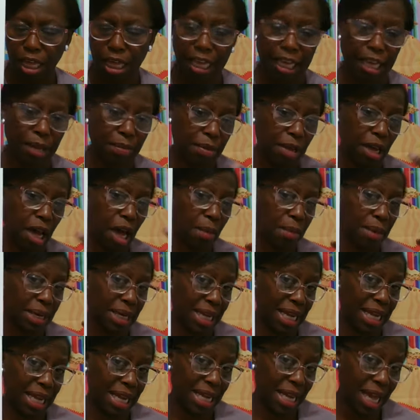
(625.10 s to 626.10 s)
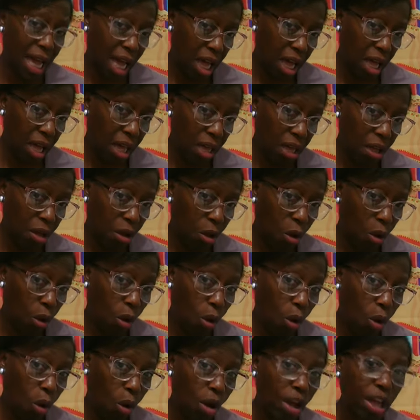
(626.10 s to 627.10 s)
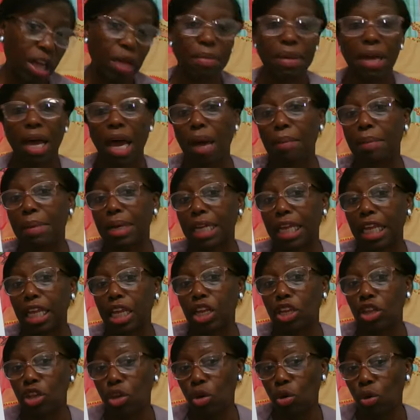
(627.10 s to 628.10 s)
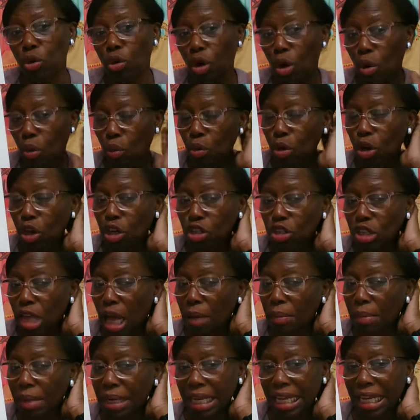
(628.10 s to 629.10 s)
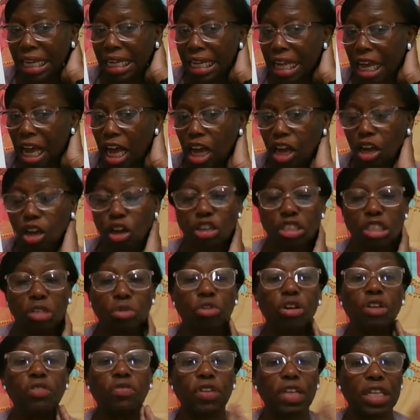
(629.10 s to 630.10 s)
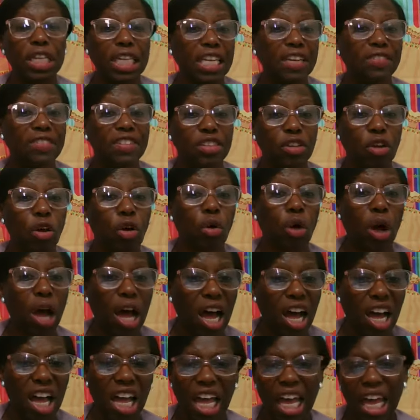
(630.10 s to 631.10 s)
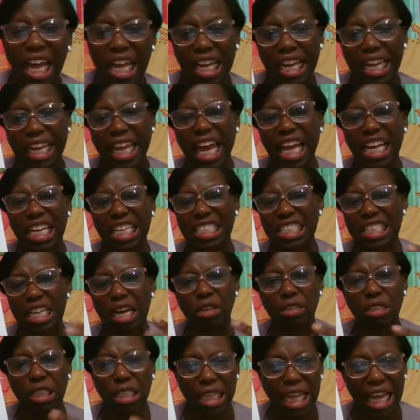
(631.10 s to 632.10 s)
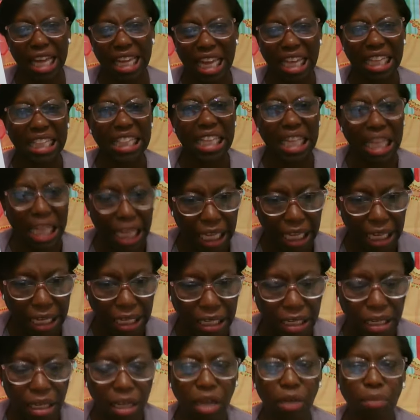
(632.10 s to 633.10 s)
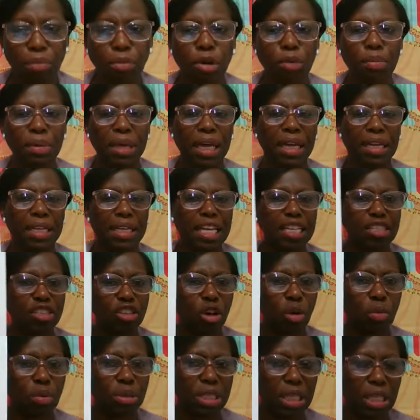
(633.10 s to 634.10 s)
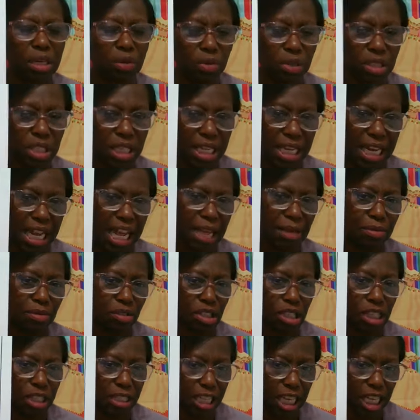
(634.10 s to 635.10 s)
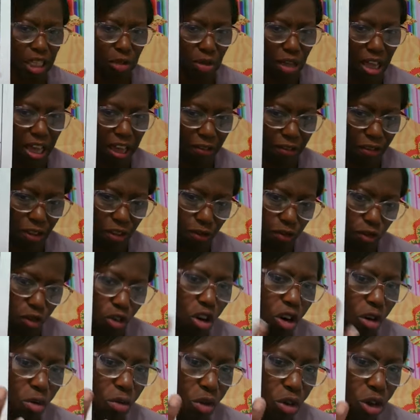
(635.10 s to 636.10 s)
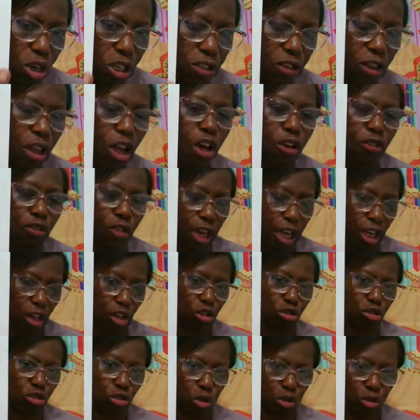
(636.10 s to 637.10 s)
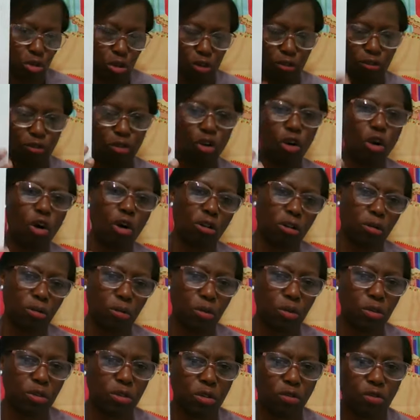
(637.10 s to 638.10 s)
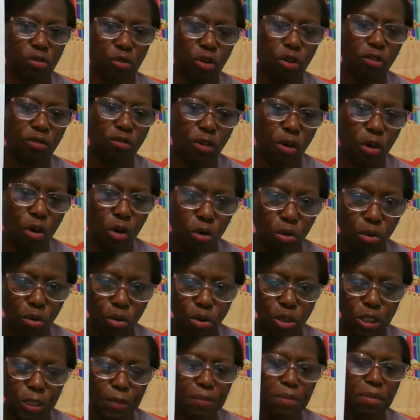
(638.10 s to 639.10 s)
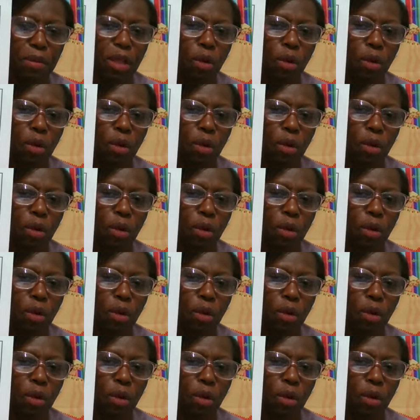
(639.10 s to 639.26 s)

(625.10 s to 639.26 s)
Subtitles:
It can be amarilla or it can be amarillo. We're going to use amarilla because the word for leaf is hoja. And they kind of sound alike at the end. Well, bien, let's go with the names of the things we have here. Four words for el otoño, four autumn words, or four fall words.